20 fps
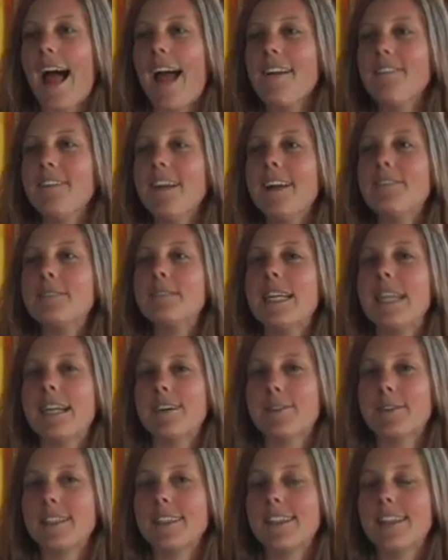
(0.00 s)
I found
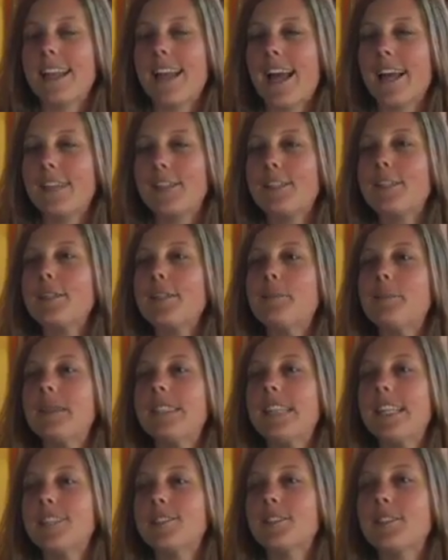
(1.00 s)
out that I could
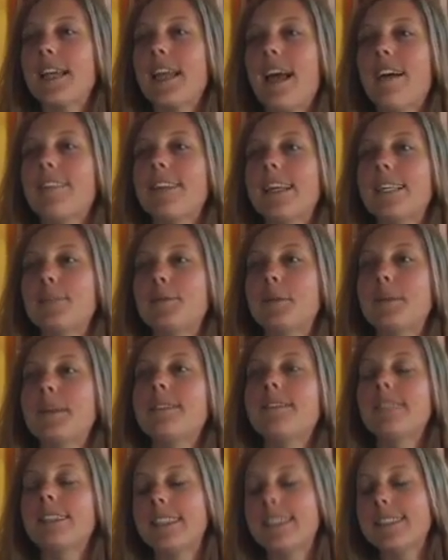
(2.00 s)
potentially have
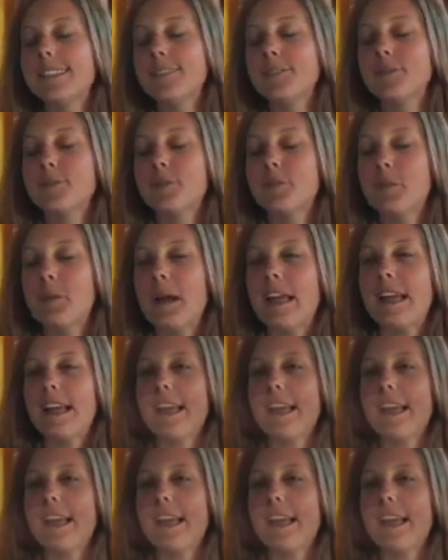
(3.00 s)
HPV from my